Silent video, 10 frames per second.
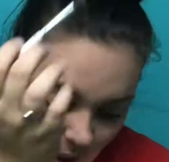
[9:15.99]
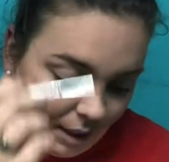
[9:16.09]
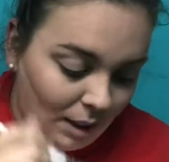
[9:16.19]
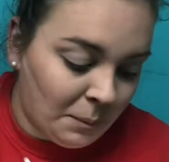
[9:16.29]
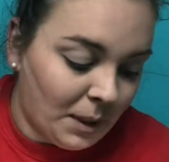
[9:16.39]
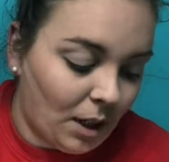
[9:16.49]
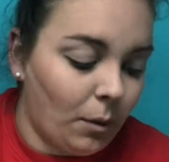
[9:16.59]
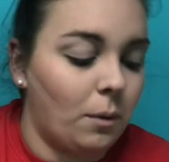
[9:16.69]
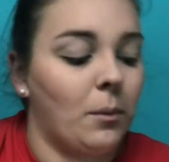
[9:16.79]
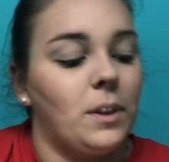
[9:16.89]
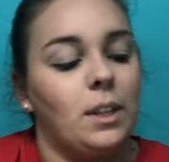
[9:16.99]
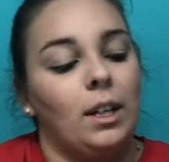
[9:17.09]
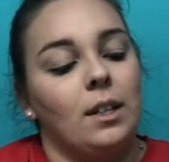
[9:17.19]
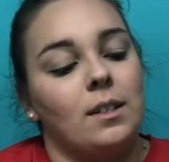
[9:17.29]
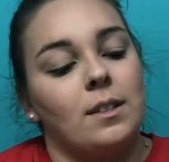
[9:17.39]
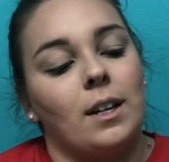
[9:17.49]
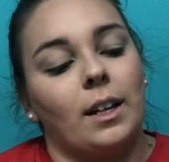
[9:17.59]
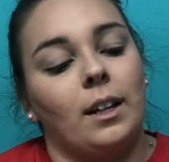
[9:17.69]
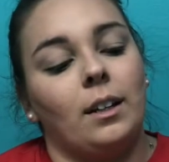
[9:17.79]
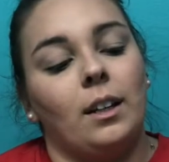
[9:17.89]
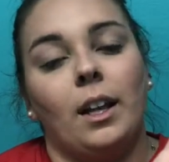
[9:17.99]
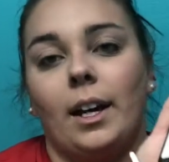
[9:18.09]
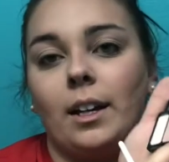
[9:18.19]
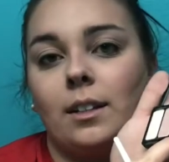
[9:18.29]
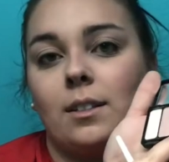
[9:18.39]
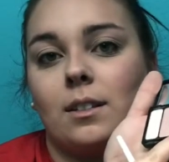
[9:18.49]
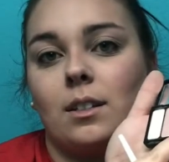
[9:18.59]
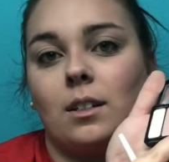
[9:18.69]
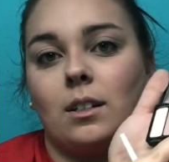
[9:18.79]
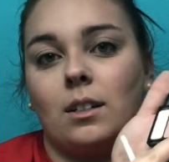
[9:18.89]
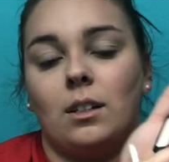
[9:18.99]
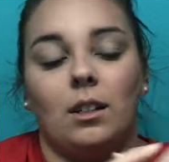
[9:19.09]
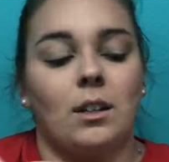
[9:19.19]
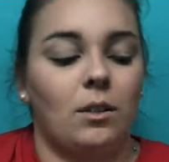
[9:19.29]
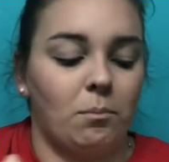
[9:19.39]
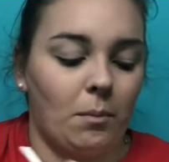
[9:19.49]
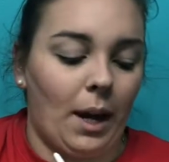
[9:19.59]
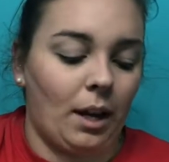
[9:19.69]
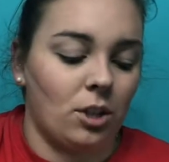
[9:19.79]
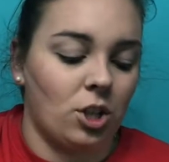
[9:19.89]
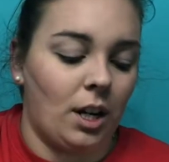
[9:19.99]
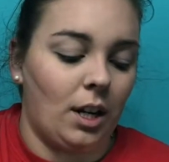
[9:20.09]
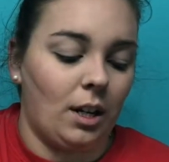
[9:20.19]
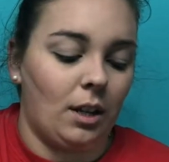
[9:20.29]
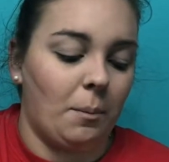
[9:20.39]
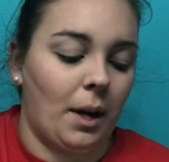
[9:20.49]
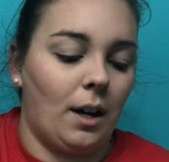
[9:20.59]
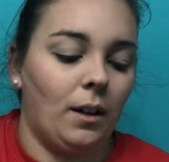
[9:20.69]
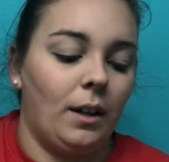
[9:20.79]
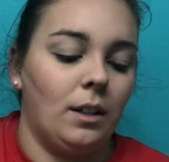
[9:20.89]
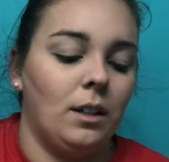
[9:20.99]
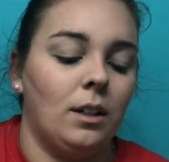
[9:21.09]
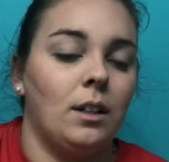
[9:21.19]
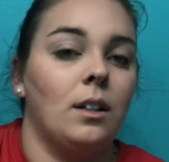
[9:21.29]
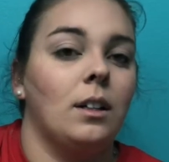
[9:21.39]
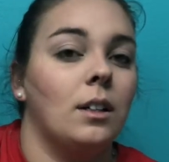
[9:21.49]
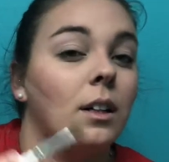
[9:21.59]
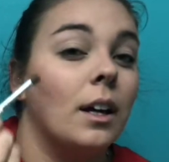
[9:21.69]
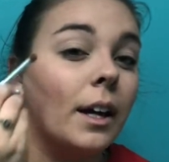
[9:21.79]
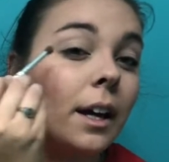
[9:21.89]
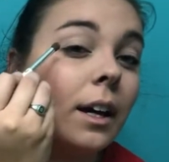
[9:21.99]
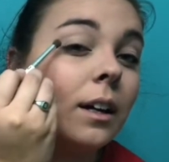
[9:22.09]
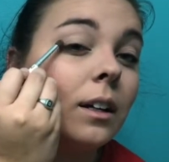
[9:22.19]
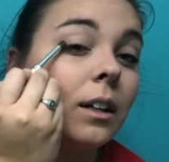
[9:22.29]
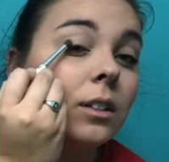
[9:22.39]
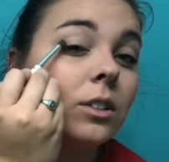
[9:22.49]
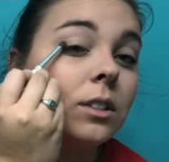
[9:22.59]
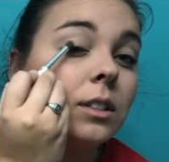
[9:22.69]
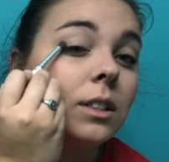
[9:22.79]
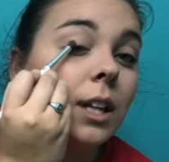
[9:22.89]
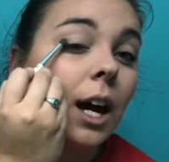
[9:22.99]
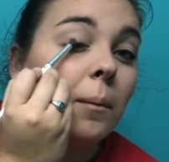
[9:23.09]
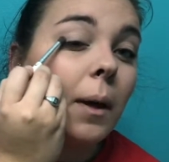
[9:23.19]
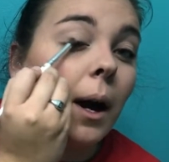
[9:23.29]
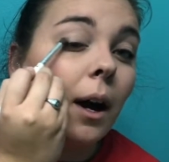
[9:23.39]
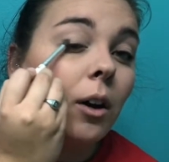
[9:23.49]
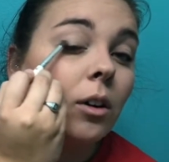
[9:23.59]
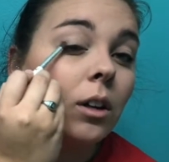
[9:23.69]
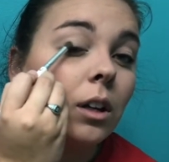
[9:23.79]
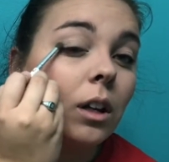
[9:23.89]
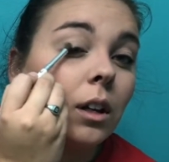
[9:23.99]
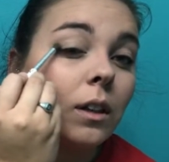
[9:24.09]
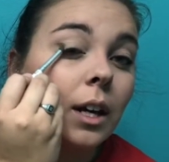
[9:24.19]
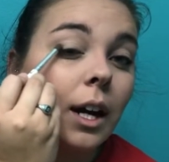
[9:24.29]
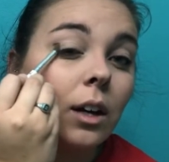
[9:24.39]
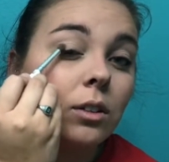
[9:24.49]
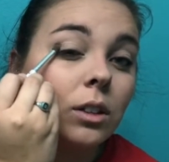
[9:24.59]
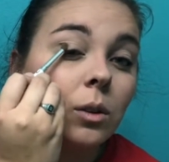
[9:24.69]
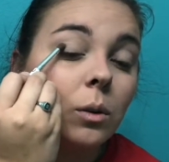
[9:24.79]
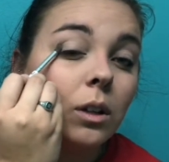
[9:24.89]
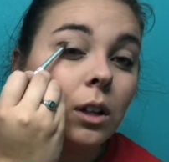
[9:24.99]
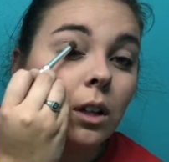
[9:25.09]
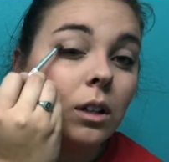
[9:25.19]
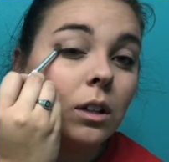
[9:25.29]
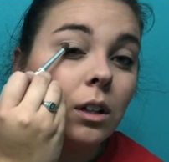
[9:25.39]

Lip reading: And I'm going to go in with the second lightest matte shade in the palette and just dab that on the outer corner.